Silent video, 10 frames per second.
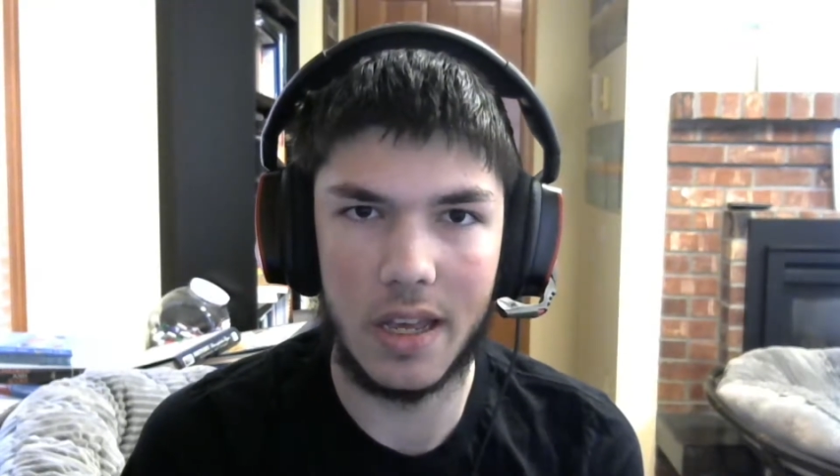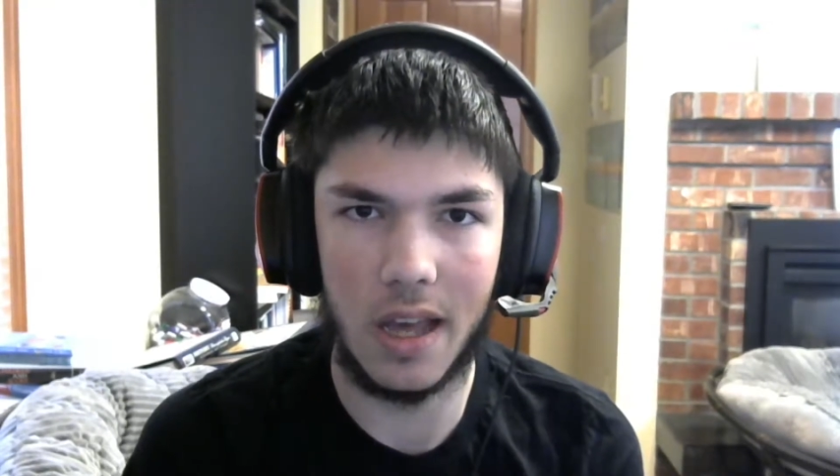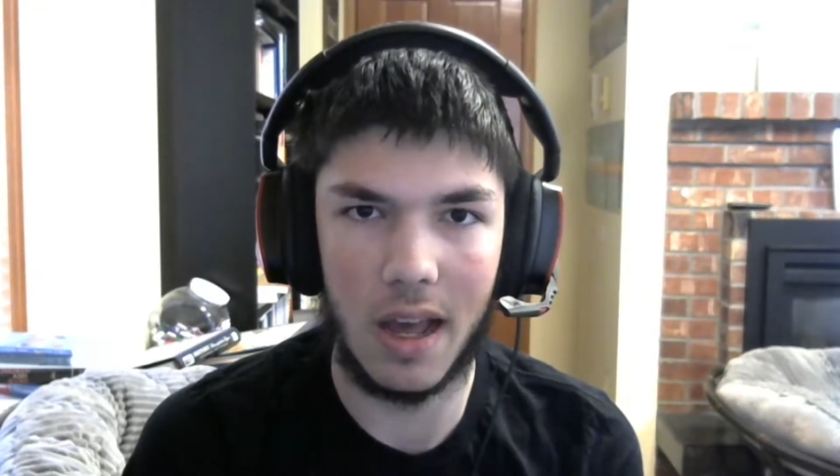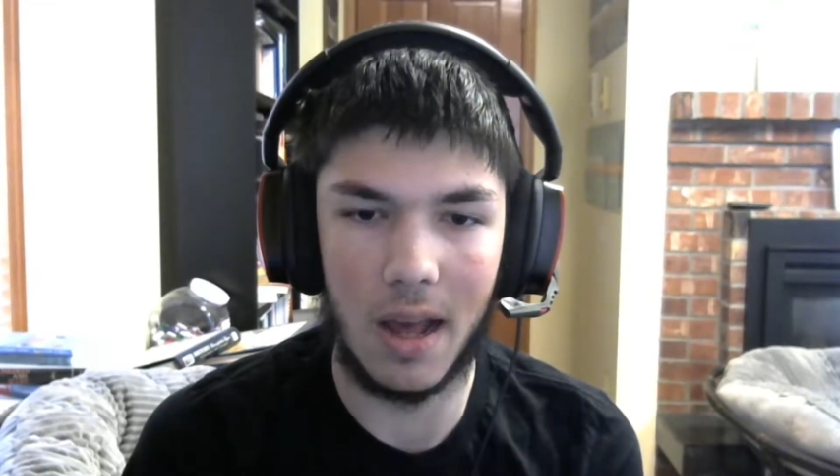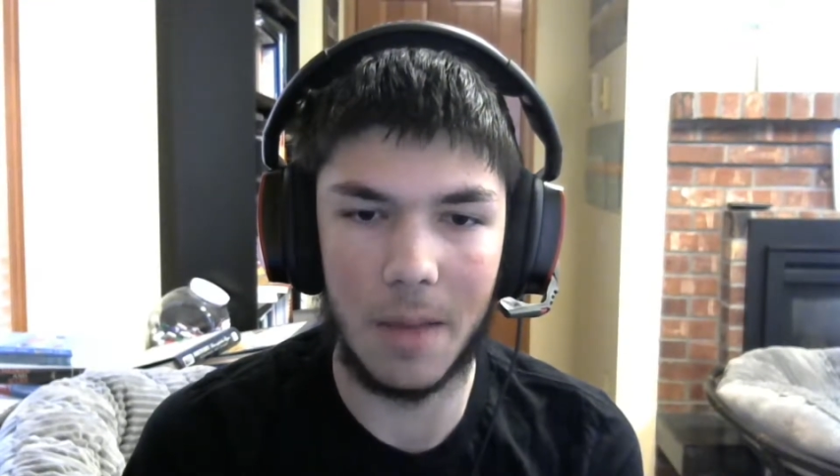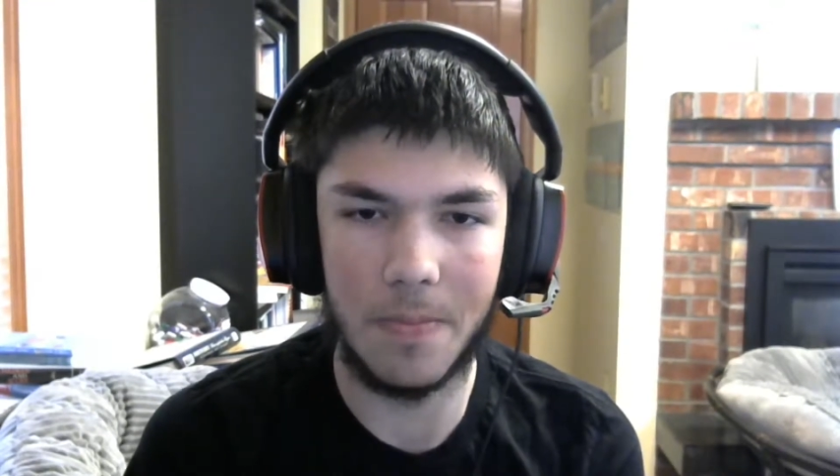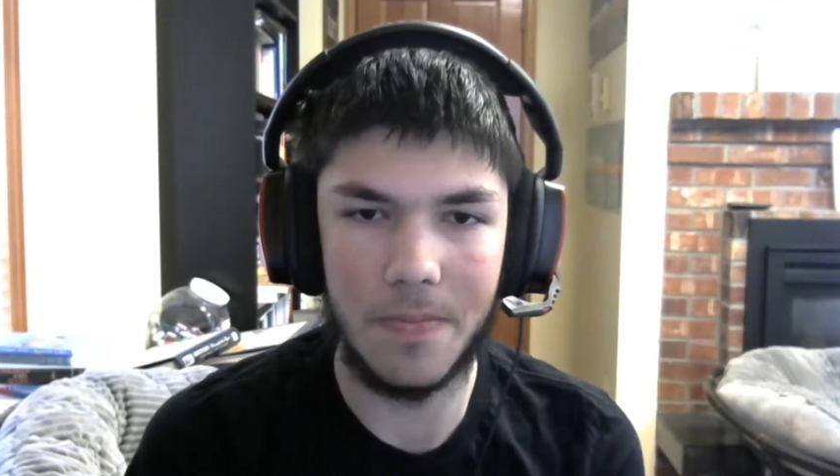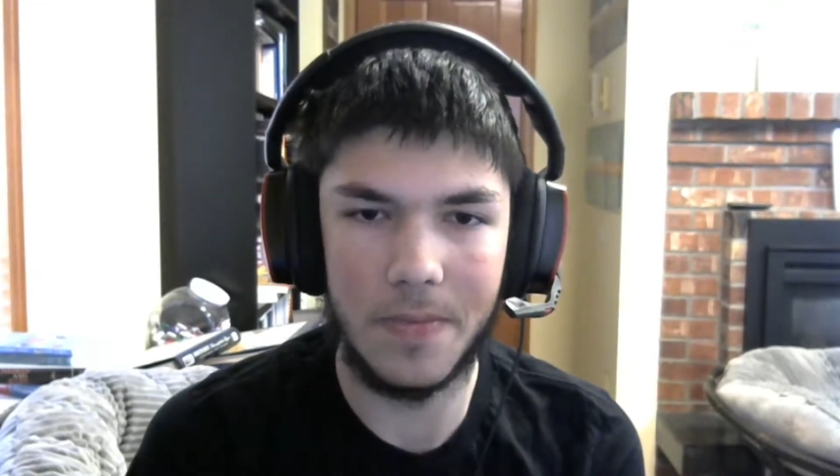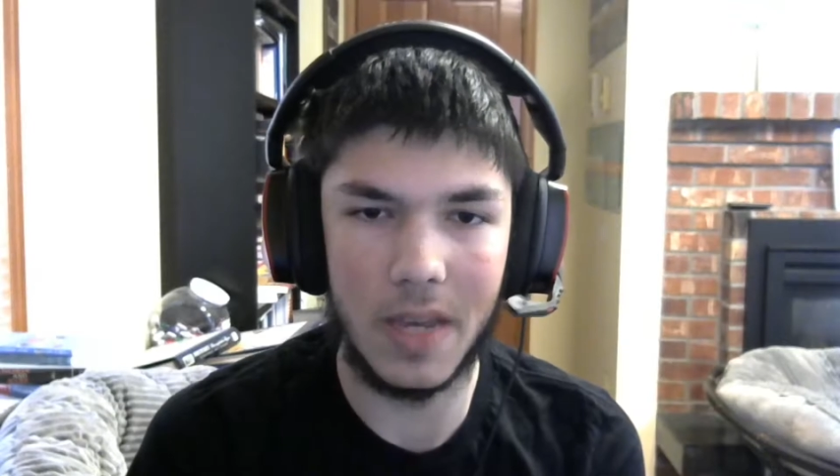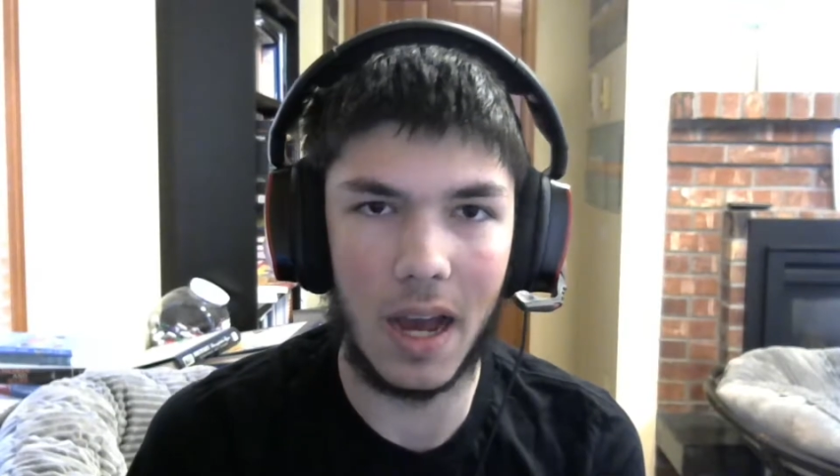
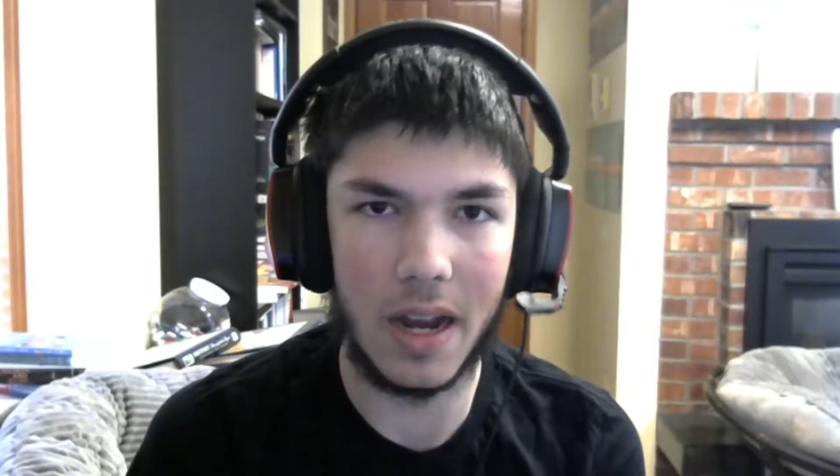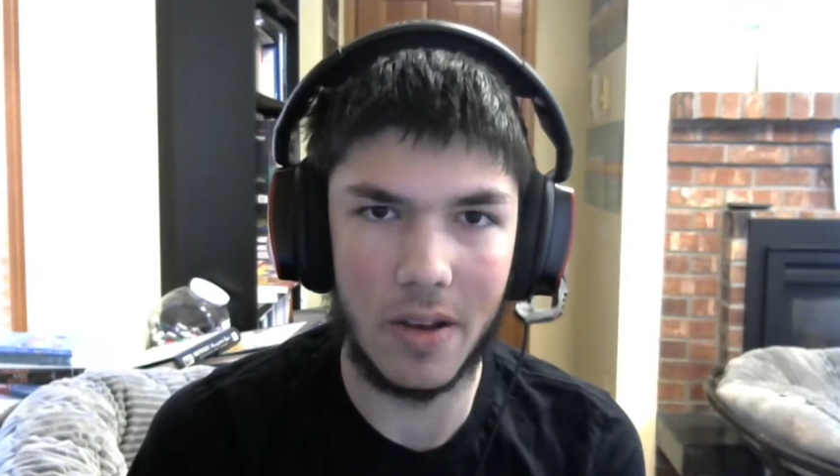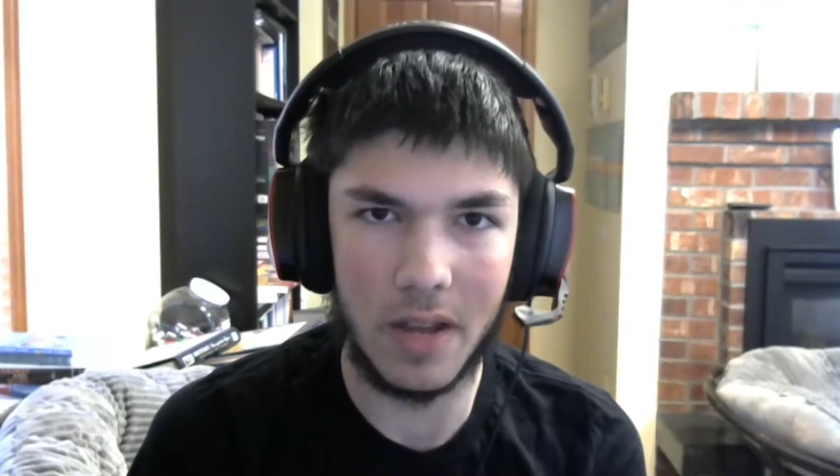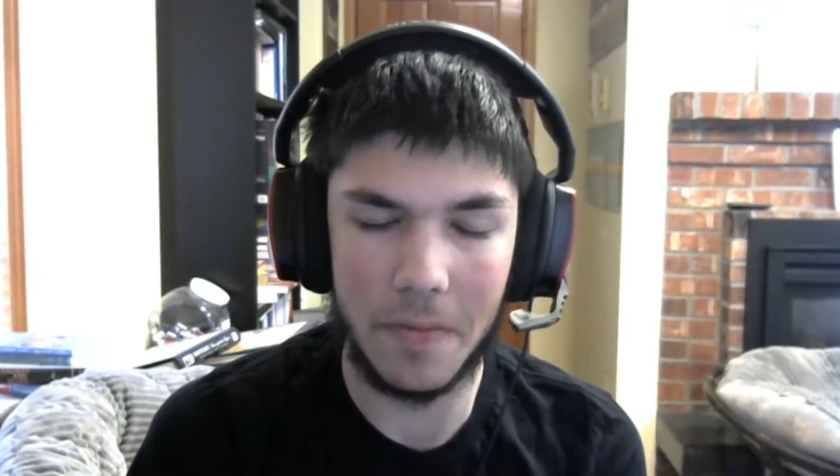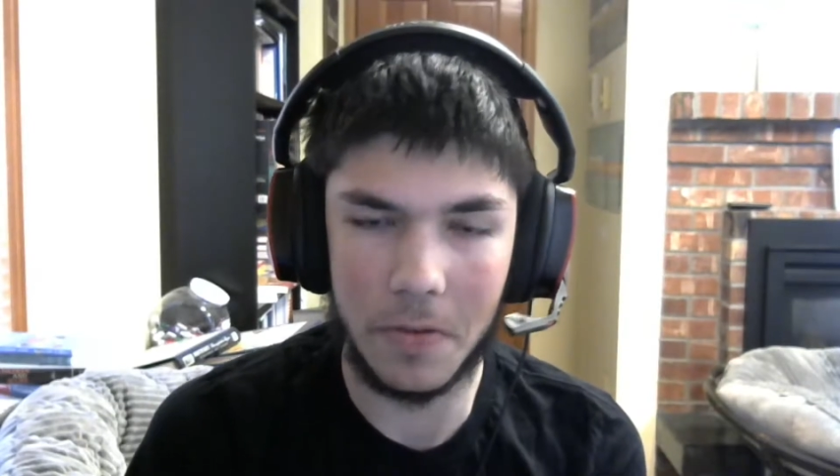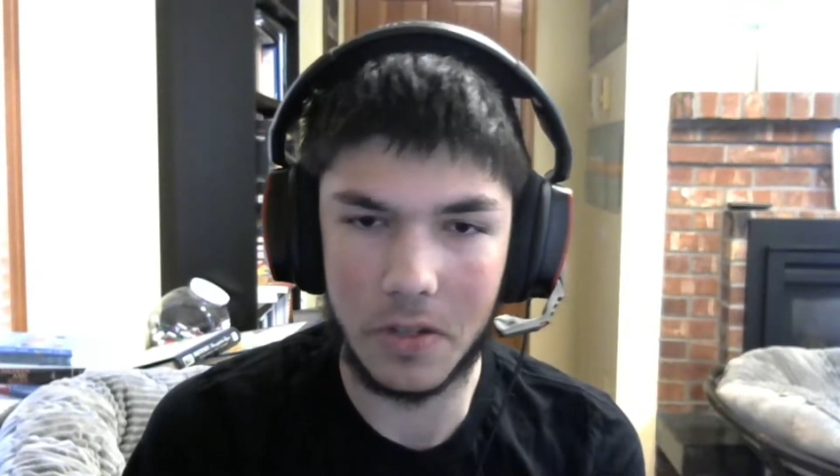the audio levels,